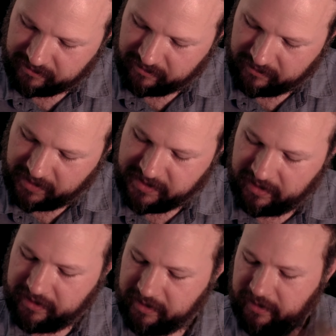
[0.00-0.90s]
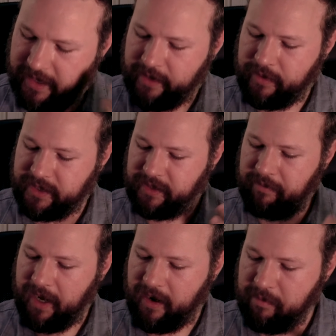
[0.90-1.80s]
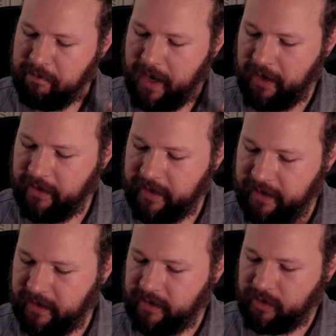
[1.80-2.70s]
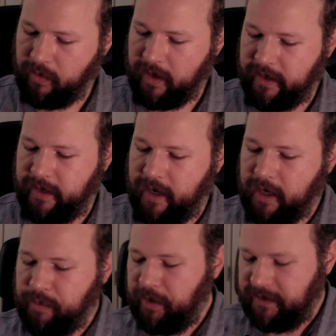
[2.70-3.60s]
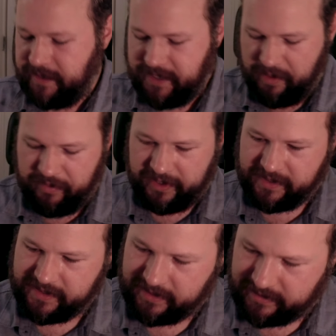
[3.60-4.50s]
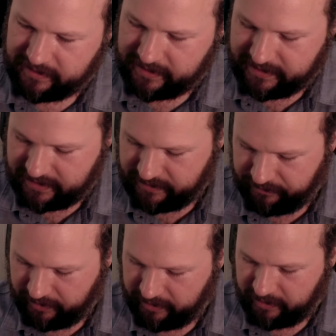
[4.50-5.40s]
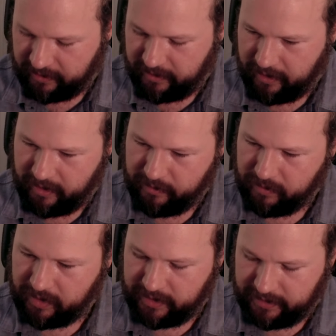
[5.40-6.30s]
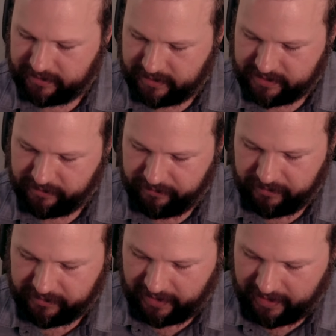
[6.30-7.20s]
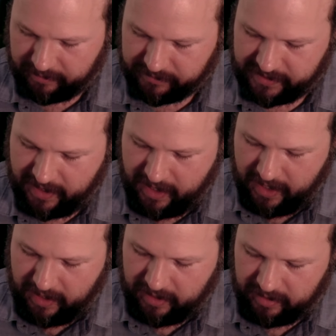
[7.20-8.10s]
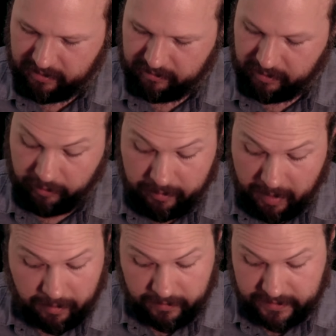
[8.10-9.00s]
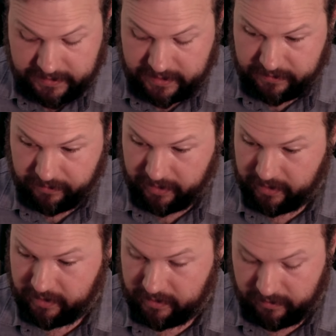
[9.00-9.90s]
there's a little language about marrying and acquiring. I'm going to bring this up because this is very Kierkegaard, and we're going to get this a few times. But remember, this is very